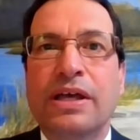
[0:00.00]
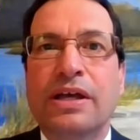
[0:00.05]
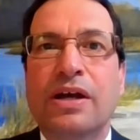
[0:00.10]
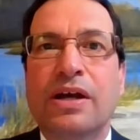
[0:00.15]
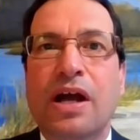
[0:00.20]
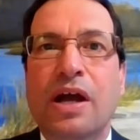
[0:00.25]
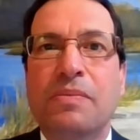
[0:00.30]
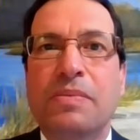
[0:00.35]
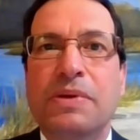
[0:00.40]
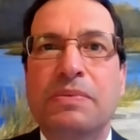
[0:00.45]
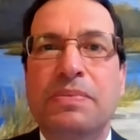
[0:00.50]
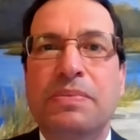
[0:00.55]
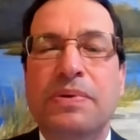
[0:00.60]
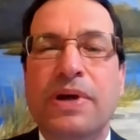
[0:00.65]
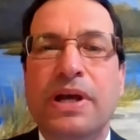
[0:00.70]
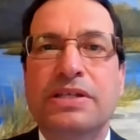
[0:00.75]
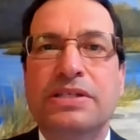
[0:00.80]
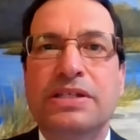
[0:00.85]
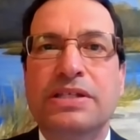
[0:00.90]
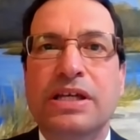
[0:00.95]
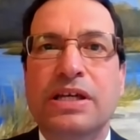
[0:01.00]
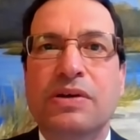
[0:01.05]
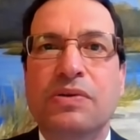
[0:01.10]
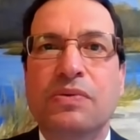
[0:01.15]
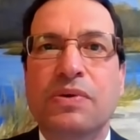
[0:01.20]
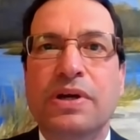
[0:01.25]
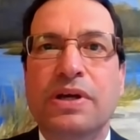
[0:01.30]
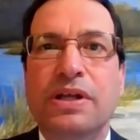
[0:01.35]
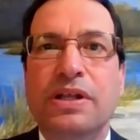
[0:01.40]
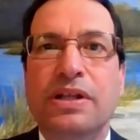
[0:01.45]
carbon pricing
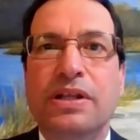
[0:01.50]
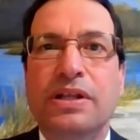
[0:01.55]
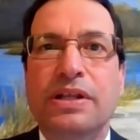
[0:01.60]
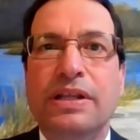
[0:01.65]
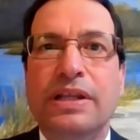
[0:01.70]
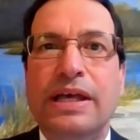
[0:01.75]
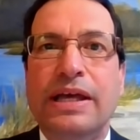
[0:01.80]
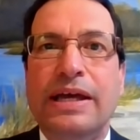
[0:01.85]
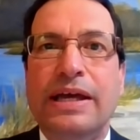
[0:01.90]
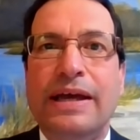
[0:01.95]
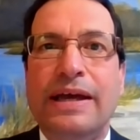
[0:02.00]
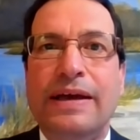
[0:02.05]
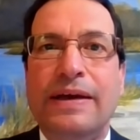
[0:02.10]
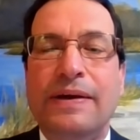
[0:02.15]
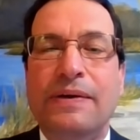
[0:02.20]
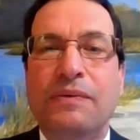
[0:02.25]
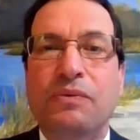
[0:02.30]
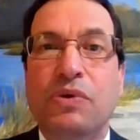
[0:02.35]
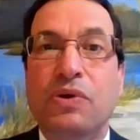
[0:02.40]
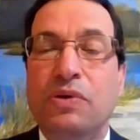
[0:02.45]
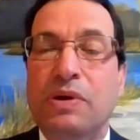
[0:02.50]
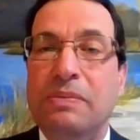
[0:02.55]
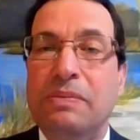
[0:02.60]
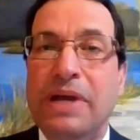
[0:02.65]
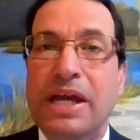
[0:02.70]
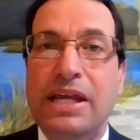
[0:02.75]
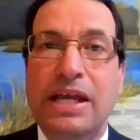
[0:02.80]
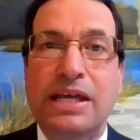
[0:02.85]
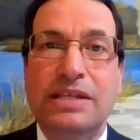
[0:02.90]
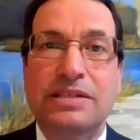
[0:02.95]
will uh, will
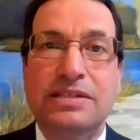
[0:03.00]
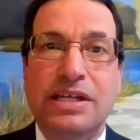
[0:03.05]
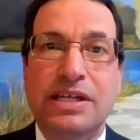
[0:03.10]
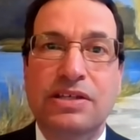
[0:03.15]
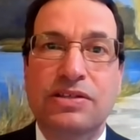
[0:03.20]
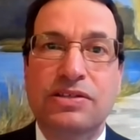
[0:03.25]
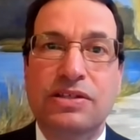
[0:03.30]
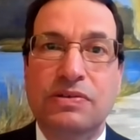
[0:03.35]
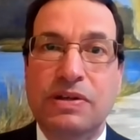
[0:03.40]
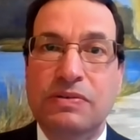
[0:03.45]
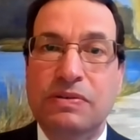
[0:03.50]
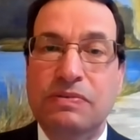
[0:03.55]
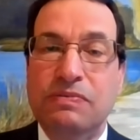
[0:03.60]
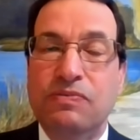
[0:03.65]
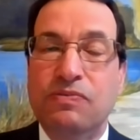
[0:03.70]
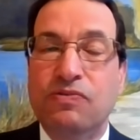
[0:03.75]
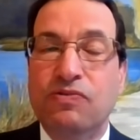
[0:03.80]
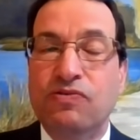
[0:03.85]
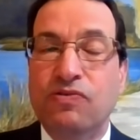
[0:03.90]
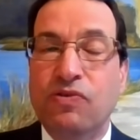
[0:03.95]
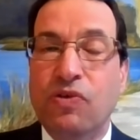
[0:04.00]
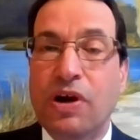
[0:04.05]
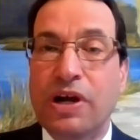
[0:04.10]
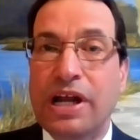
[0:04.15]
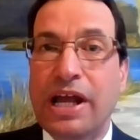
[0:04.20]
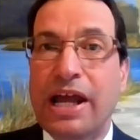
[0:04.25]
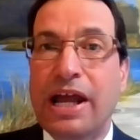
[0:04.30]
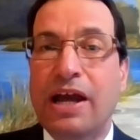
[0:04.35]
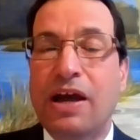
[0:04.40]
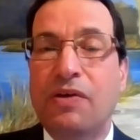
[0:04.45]
remain as is. For
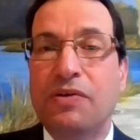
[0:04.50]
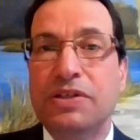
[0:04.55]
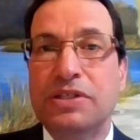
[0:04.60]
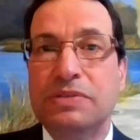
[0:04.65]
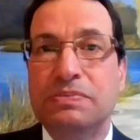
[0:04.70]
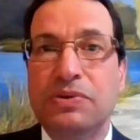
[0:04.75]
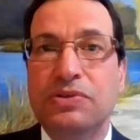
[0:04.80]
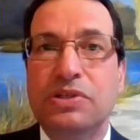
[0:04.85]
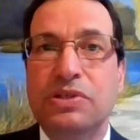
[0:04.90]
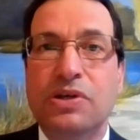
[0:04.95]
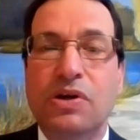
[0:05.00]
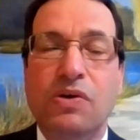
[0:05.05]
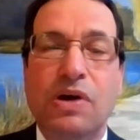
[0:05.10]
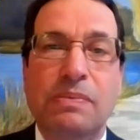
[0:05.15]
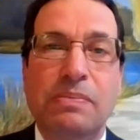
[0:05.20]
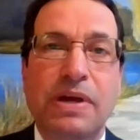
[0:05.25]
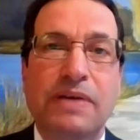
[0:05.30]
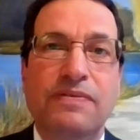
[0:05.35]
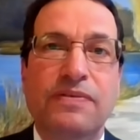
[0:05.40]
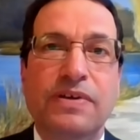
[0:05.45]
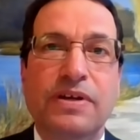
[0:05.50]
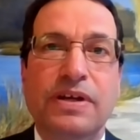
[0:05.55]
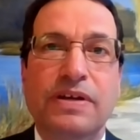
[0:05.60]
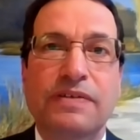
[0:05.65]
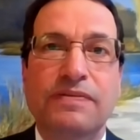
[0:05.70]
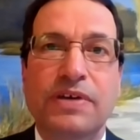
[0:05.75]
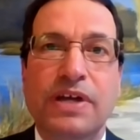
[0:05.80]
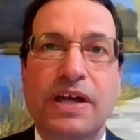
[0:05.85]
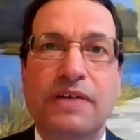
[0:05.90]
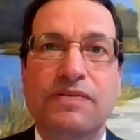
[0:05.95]
now, it's supposed to go up every
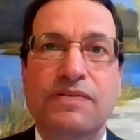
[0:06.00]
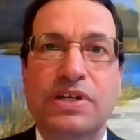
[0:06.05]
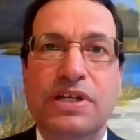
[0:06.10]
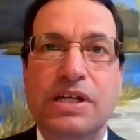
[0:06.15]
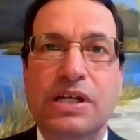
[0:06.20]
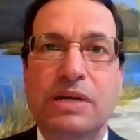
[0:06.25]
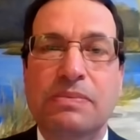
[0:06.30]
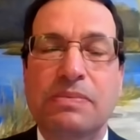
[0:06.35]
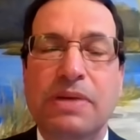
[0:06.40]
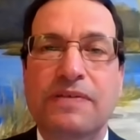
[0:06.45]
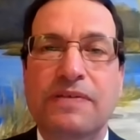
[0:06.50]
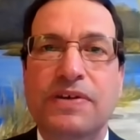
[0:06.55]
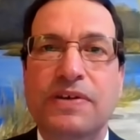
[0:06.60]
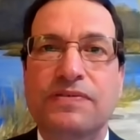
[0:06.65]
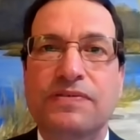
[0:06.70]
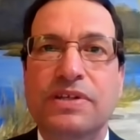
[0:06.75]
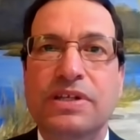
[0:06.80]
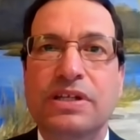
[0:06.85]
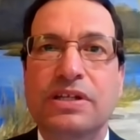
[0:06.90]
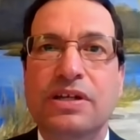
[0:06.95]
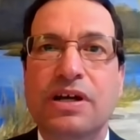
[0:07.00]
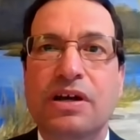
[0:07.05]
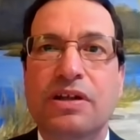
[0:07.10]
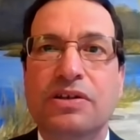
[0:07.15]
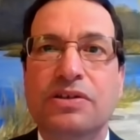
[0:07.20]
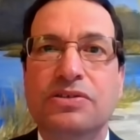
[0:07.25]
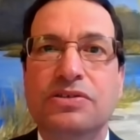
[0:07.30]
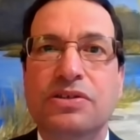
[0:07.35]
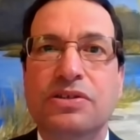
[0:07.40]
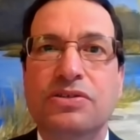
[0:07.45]
every year by fifteen
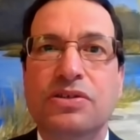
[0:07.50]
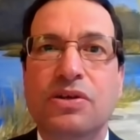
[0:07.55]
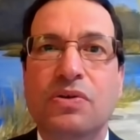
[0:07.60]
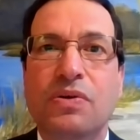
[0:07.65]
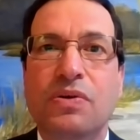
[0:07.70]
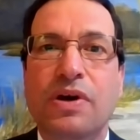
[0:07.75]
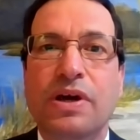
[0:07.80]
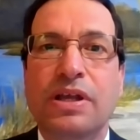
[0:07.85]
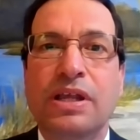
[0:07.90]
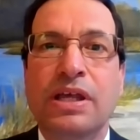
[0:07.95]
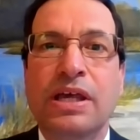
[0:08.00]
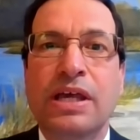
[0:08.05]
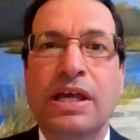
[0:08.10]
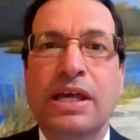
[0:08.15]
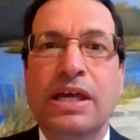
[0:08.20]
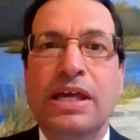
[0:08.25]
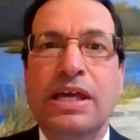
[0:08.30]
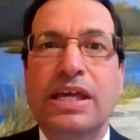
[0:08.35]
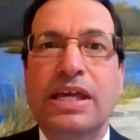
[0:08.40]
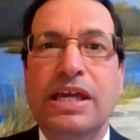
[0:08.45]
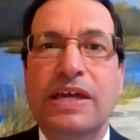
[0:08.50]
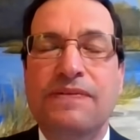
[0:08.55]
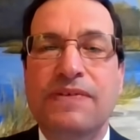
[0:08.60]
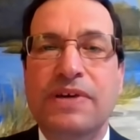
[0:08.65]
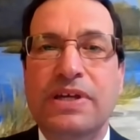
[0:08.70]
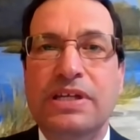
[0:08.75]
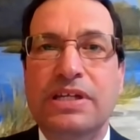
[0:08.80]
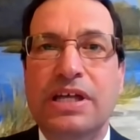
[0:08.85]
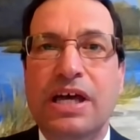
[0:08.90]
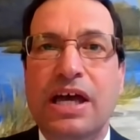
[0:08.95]
dollars and so on. If
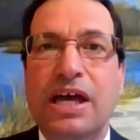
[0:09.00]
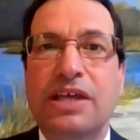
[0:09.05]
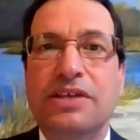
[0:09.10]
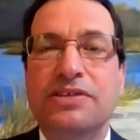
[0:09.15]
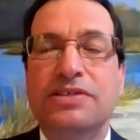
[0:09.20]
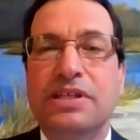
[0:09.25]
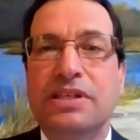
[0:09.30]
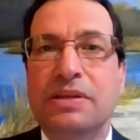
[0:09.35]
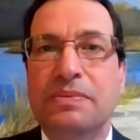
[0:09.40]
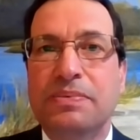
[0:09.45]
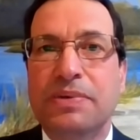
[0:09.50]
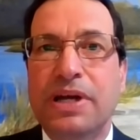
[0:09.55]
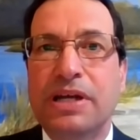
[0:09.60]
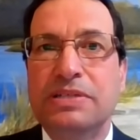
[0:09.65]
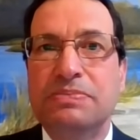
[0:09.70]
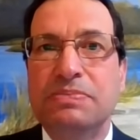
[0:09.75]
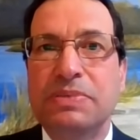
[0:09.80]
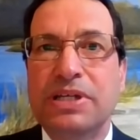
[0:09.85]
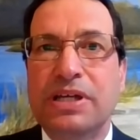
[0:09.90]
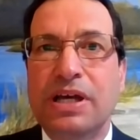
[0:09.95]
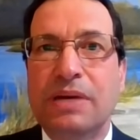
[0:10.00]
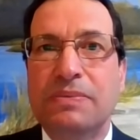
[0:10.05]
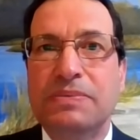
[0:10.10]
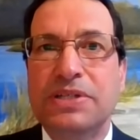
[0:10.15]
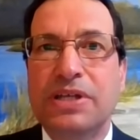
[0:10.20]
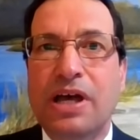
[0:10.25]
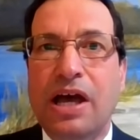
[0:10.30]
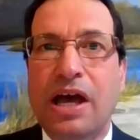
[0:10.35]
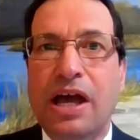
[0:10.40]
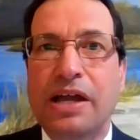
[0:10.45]
it does, and the price
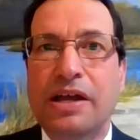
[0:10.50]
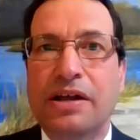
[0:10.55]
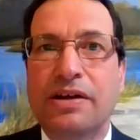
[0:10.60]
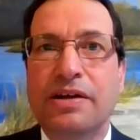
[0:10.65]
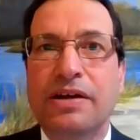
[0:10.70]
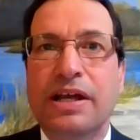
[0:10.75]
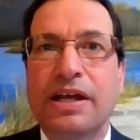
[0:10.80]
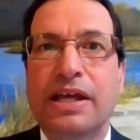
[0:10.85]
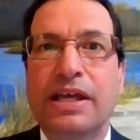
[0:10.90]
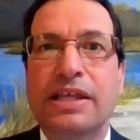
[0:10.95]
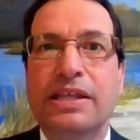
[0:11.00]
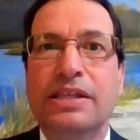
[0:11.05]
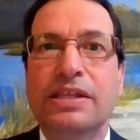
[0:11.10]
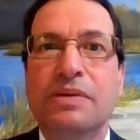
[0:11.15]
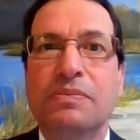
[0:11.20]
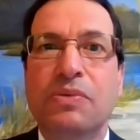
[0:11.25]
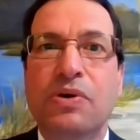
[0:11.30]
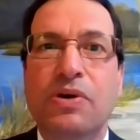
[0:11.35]
becomes higher, the